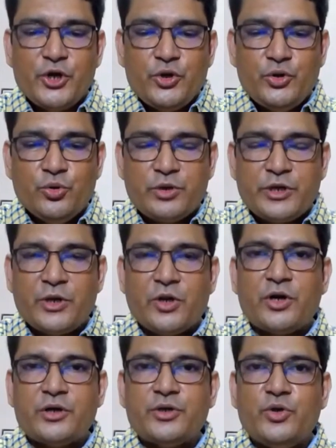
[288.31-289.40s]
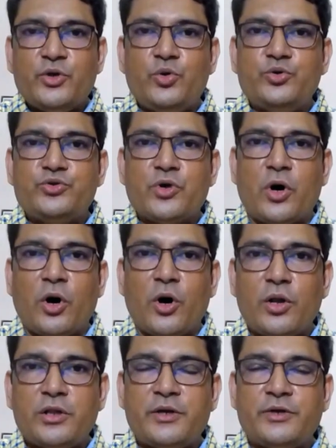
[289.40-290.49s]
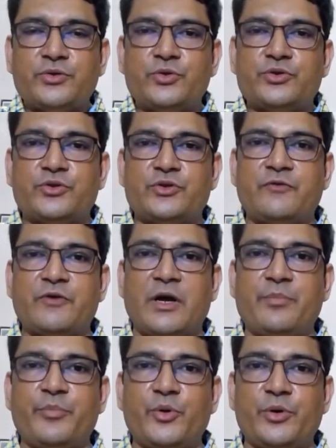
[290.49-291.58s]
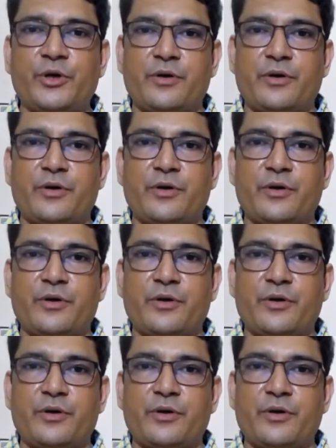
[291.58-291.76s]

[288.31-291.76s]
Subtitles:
you cannot use all the resources of the computer.